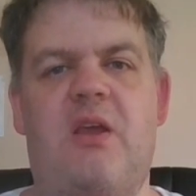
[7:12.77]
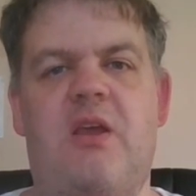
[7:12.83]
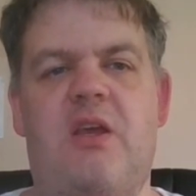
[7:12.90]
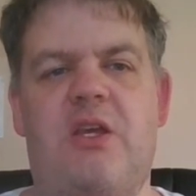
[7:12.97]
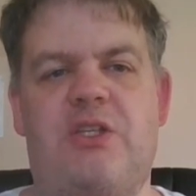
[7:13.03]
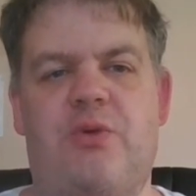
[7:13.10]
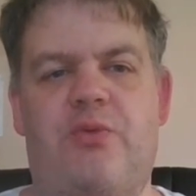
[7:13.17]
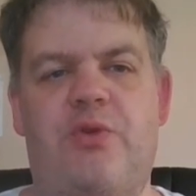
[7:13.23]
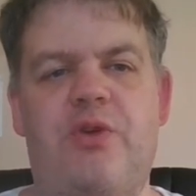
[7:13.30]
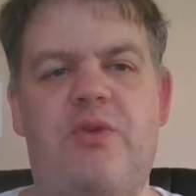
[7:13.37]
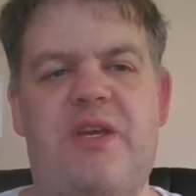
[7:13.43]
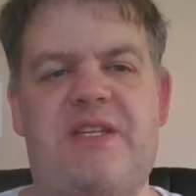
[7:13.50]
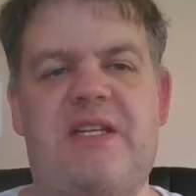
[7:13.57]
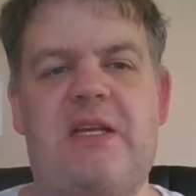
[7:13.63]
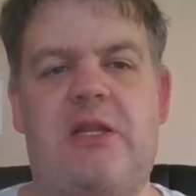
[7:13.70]
Saru
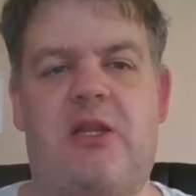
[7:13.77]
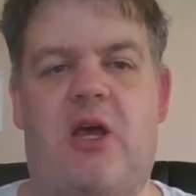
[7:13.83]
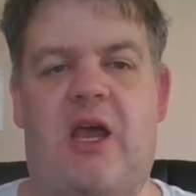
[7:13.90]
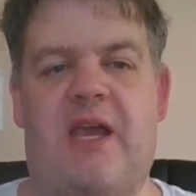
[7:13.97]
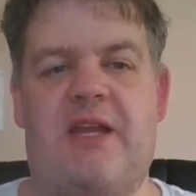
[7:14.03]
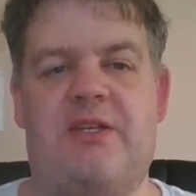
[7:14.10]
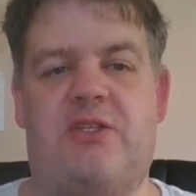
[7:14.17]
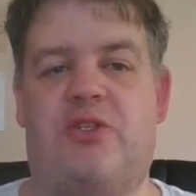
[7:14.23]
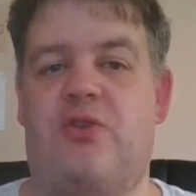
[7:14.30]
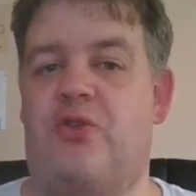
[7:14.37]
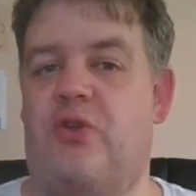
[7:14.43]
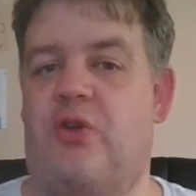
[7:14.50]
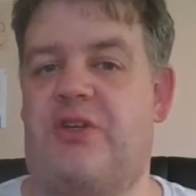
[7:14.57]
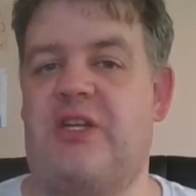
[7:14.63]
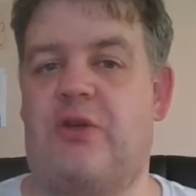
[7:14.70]
is inclined to
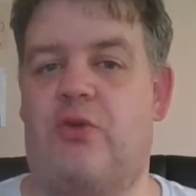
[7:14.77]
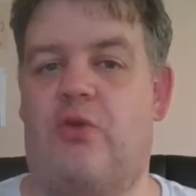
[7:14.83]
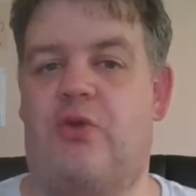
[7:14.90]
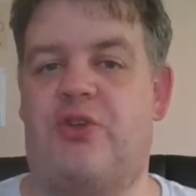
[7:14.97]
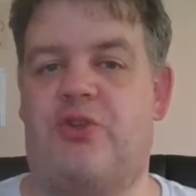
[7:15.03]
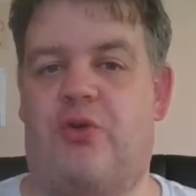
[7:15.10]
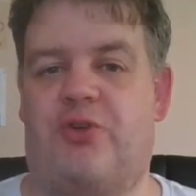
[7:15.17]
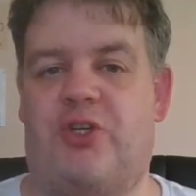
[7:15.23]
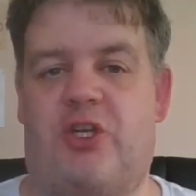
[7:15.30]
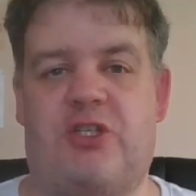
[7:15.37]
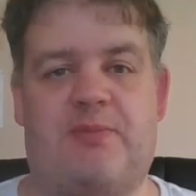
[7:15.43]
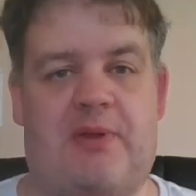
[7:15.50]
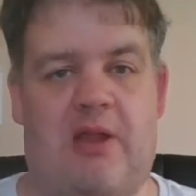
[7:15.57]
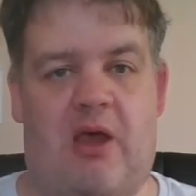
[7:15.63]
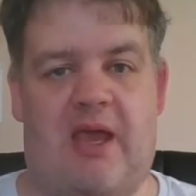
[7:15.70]
not ignore Georgiou's
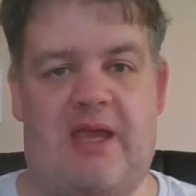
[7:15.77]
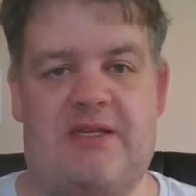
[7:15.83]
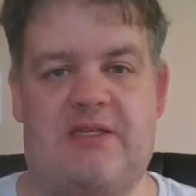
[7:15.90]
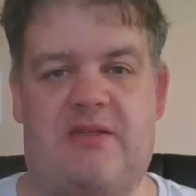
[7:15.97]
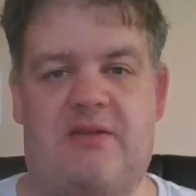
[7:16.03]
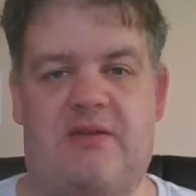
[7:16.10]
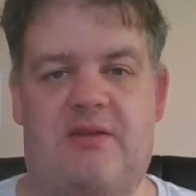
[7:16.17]
plight.